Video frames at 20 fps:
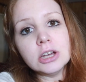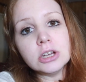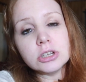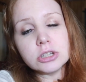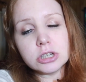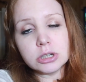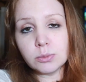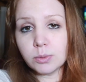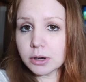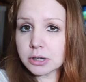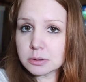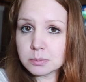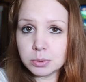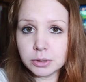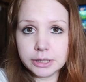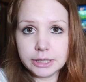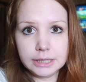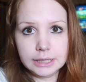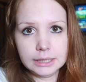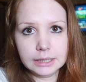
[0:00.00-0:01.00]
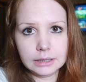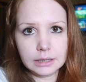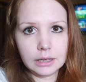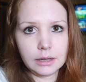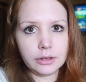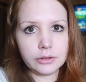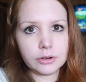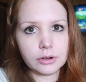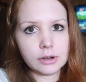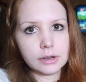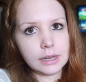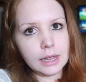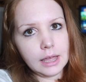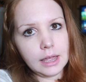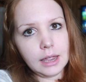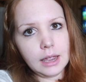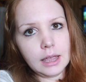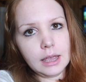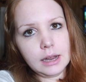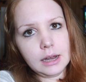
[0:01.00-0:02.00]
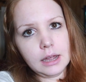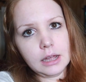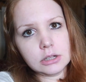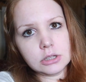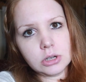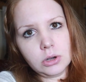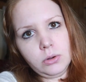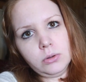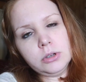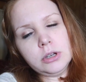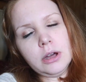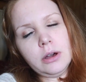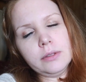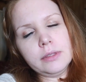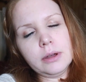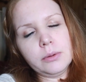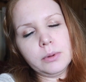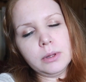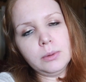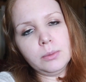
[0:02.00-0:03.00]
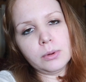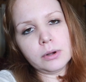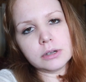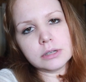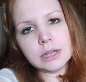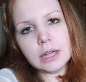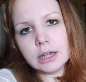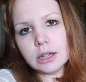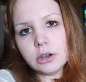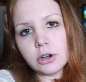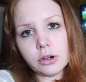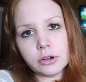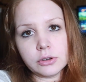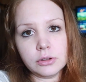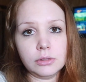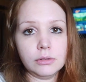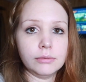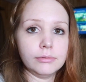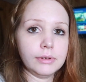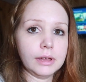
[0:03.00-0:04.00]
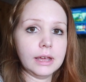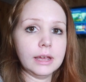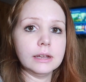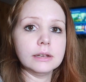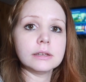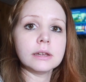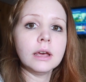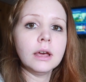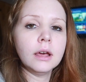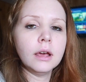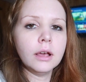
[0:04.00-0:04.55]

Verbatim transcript: She was bleeding the other day, and I told y'all that we were taking her to the vet